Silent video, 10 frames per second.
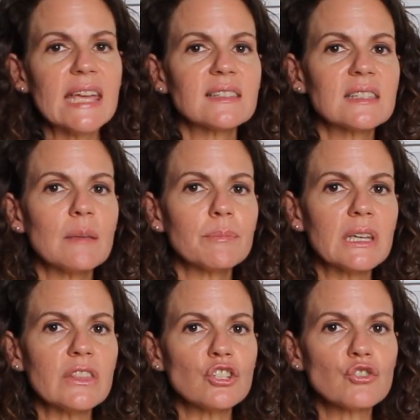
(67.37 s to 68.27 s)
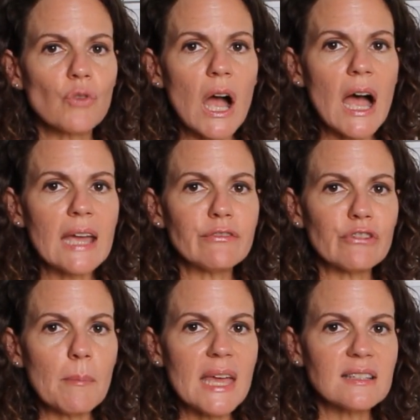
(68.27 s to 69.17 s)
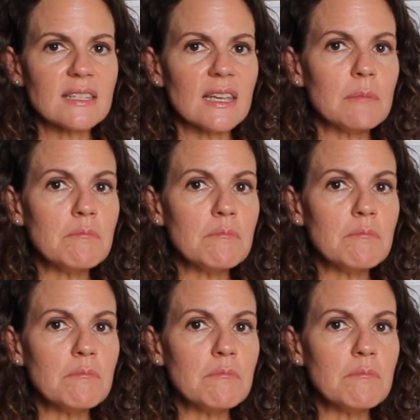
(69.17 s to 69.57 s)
It's simply the dried, fermented